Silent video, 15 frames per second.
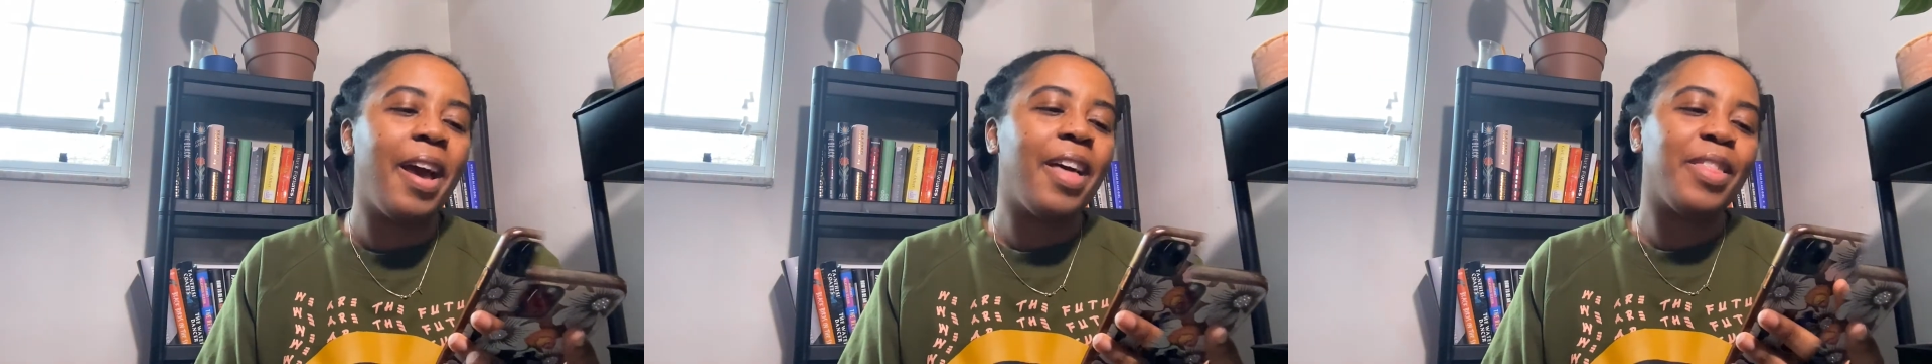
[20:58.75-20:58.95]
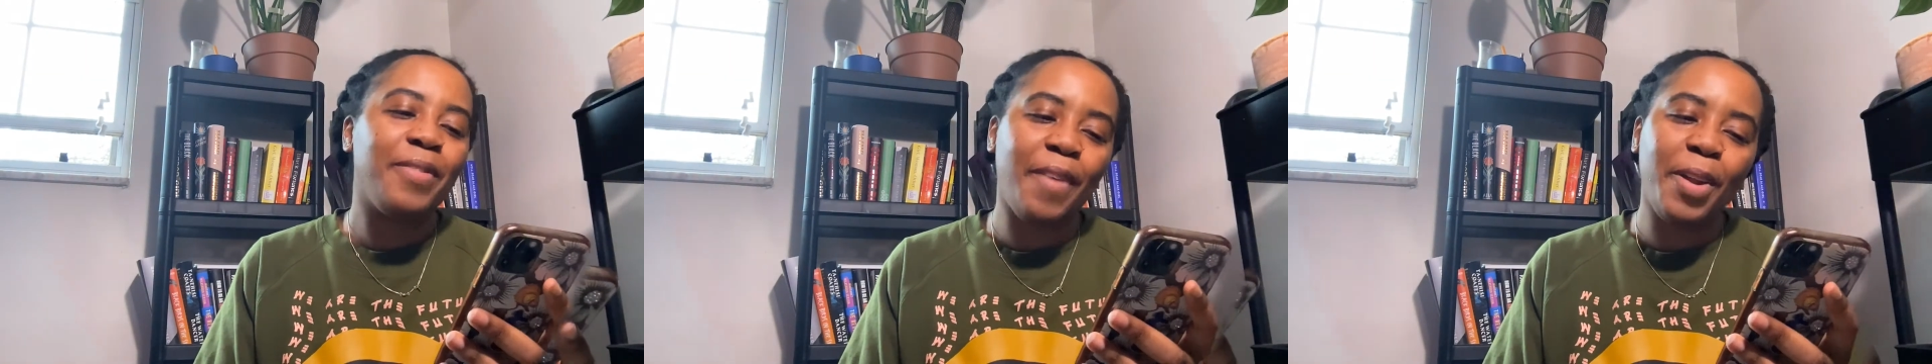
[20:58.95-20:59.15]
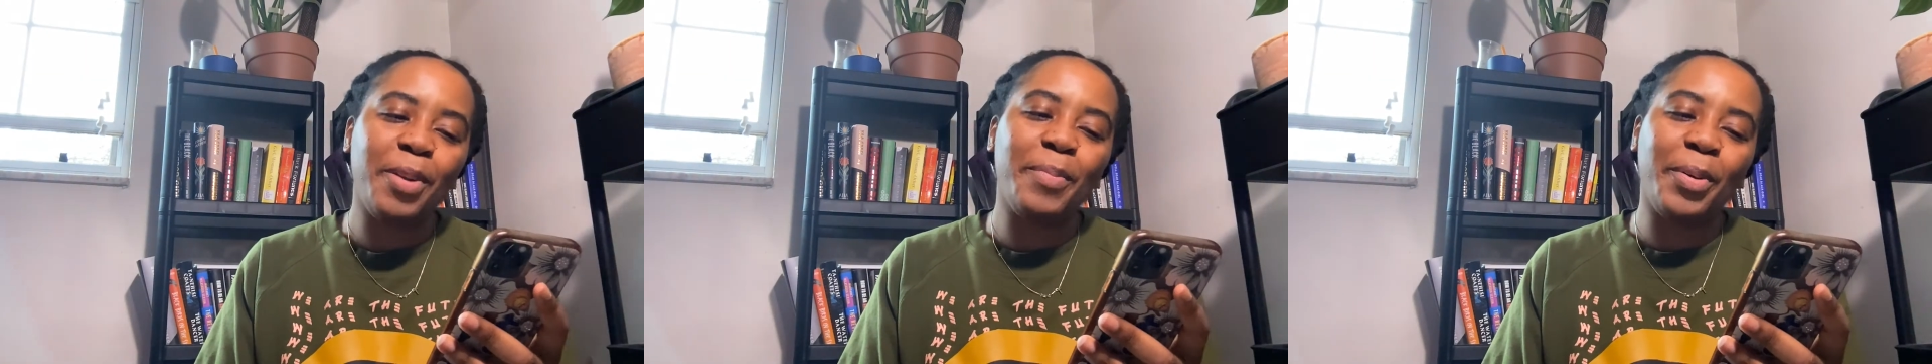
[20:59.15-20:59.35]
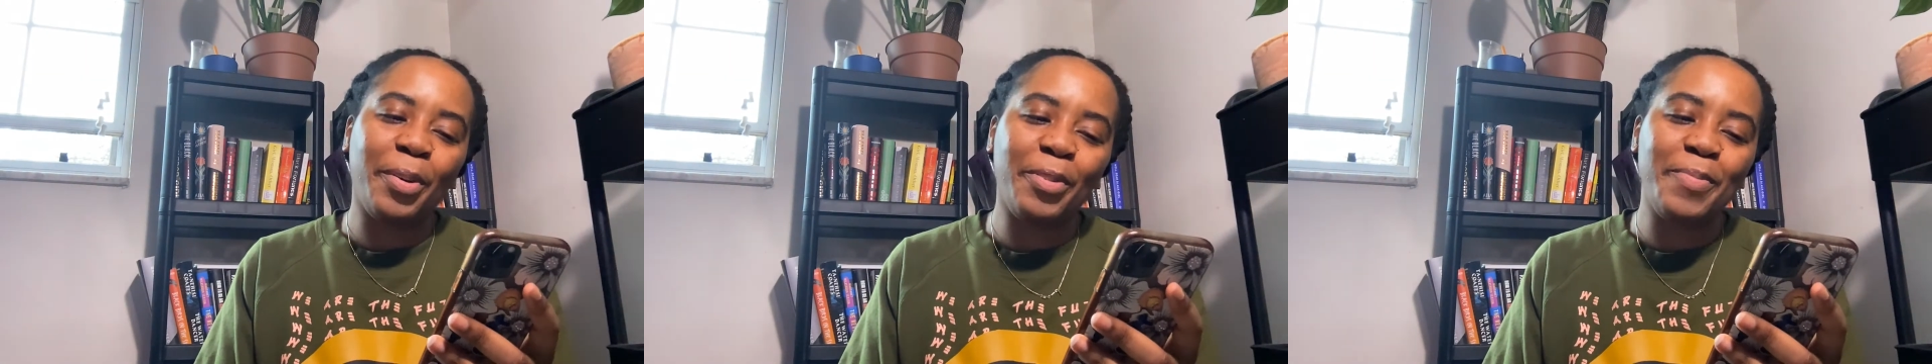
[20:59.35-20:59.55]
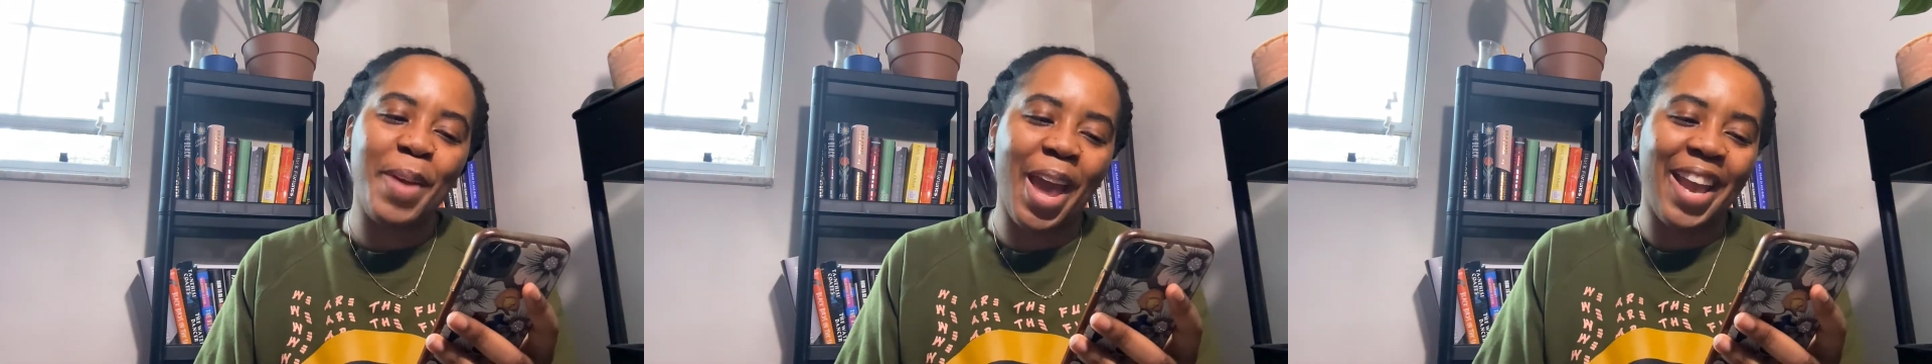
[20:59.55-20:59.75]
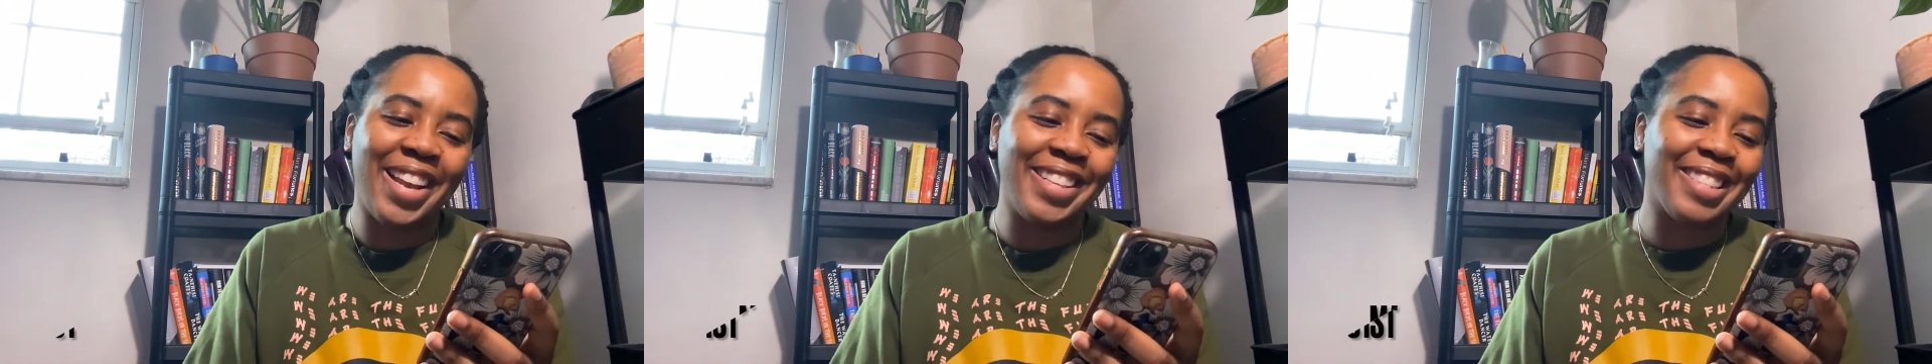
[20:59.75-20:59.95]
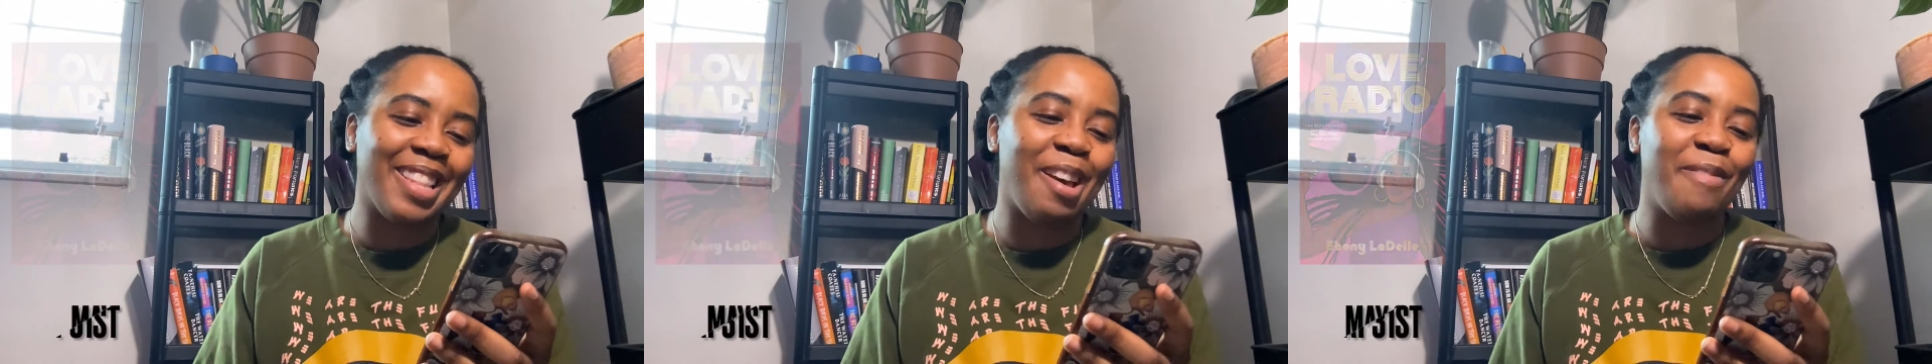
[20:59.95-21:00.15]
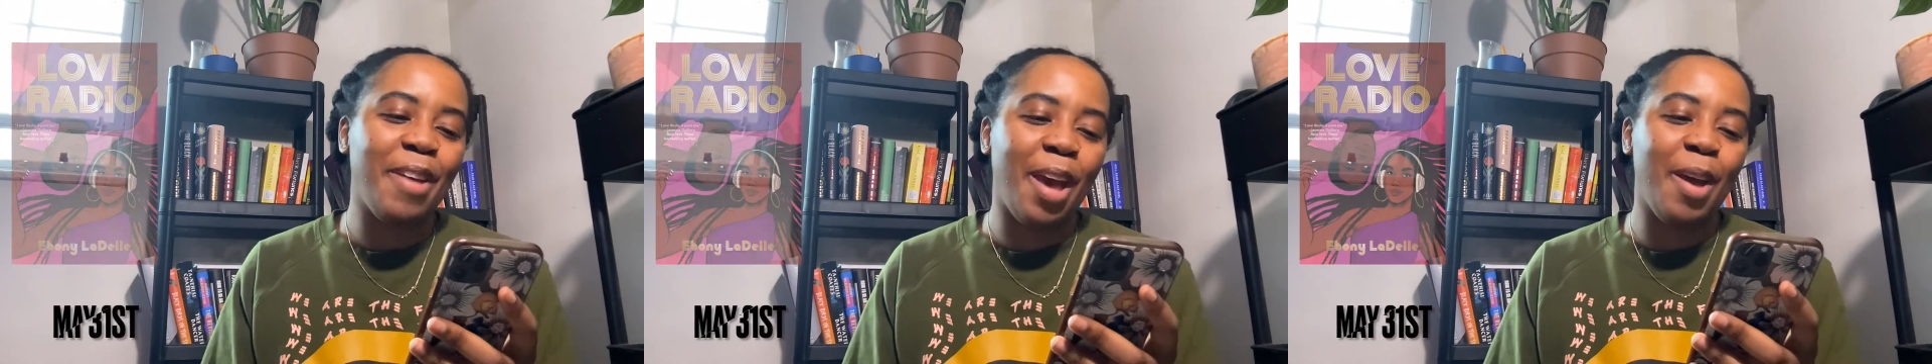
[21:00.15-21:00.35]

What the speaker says: The final book for May is Love